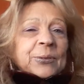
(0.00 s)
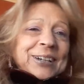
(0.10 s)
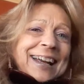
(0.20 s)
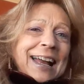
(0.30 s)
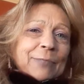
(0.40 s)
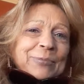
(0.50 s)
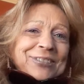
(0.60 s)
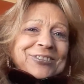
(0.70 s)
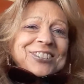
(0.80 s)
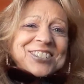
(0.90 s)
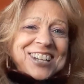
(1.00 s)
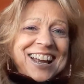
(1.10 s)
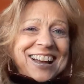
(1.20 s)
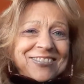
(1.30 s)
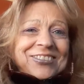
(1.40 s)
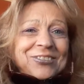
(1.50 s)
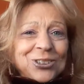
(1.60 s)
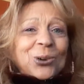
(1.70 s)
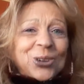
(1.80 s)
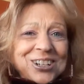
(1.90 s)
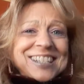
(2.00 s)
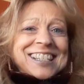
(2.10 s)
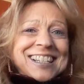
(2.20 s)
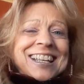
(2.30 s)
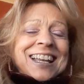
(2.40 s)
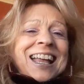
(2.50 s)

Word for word: We're happy like for Jeff, of course.